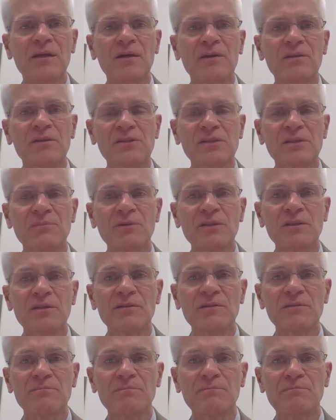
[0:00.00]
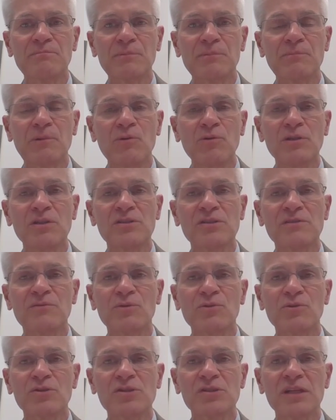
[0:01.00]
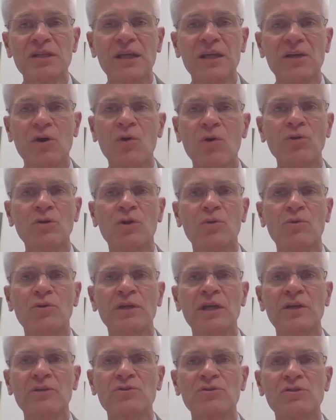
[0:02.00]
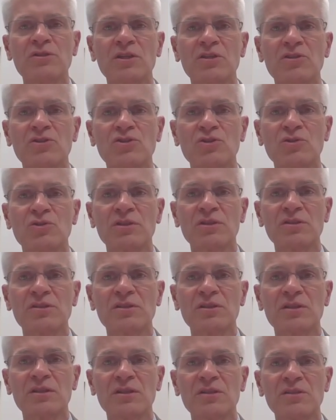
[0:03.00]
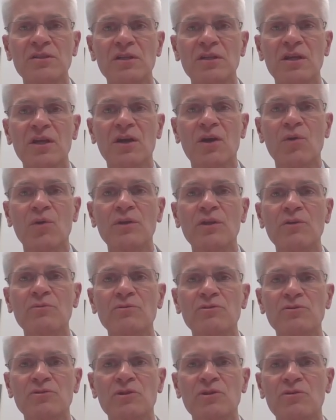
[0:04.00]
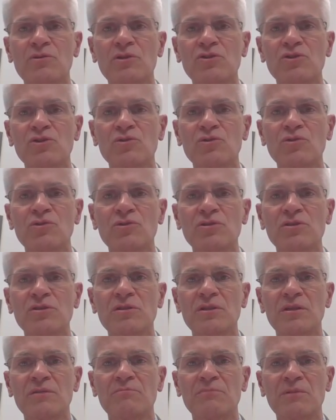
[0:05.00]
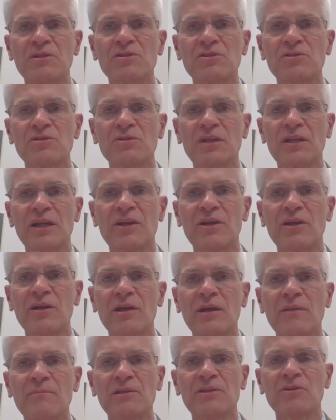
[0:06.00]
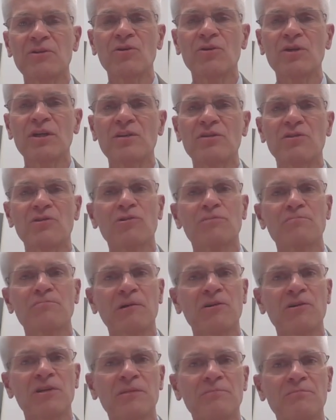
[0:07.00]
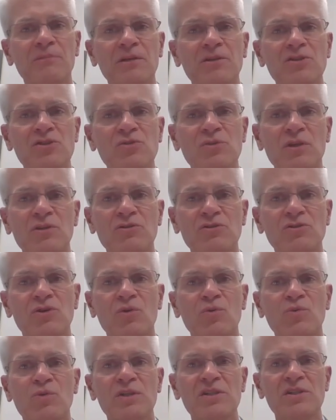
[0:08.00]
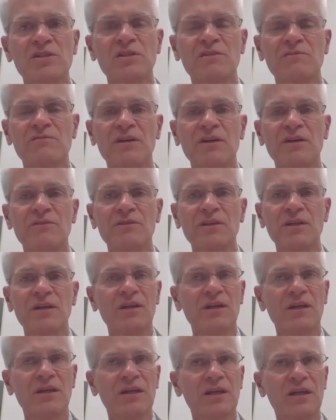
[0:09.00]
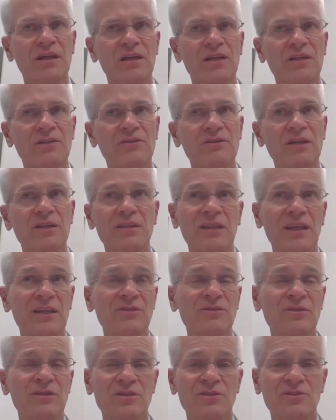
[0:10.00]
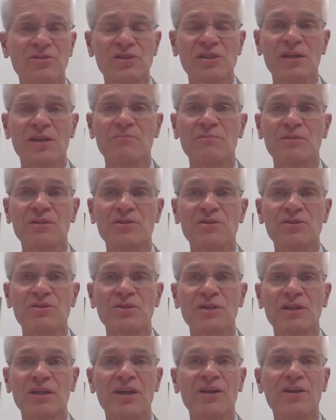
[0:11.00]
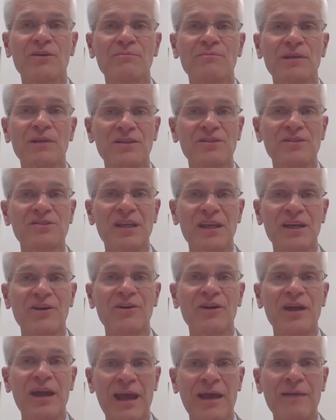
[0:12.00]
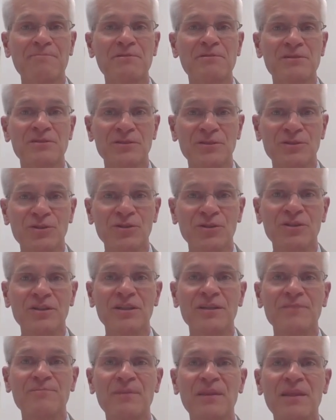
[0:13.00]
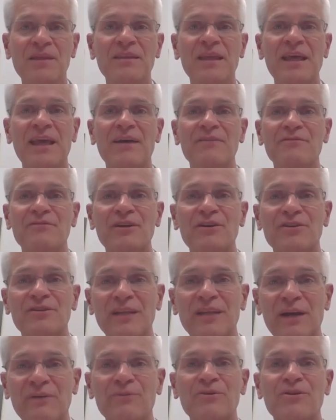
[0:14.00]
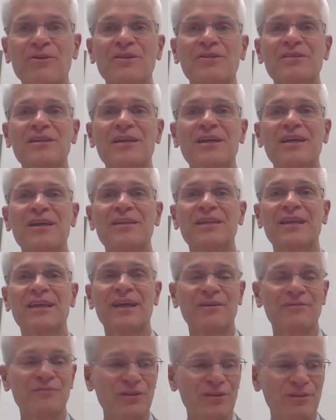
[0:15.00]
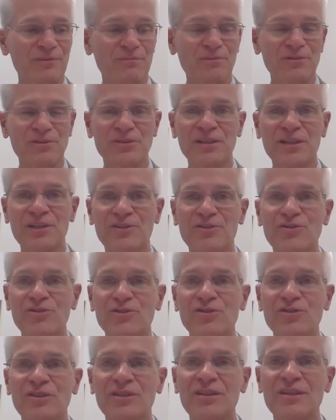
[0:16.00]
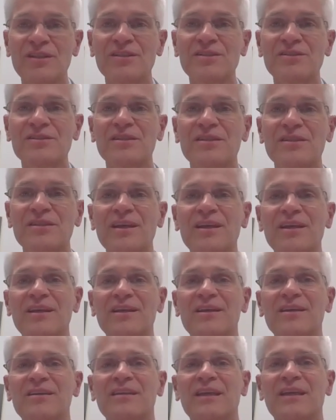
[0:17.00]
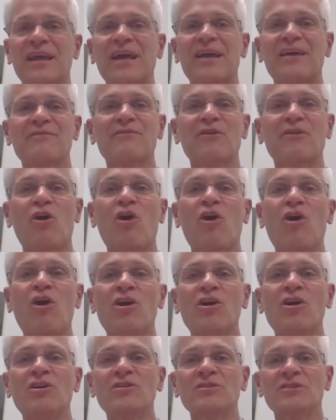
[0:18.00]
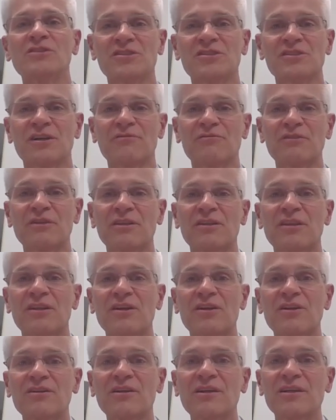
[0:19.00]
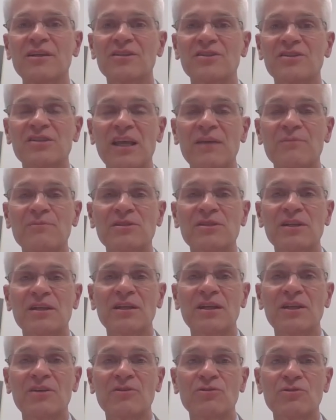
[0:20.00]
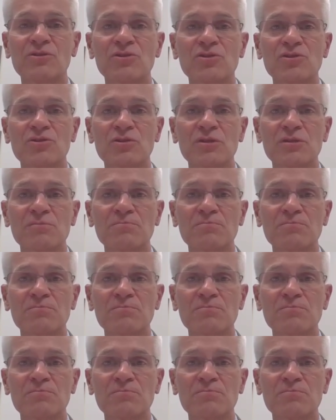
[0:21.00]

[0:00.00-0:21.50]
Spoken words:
some of the proponents of it were saying, oh, no, we're not using insurance in this. Oh, they're insurers in Minnesota Care, but they're only third-party administrators, no risk involved. And I thought, they don't understand Minnesota Care, because they are absolutely, they have their networks, they have their procedures on this, they have all the stuff in there, the same as any other insurance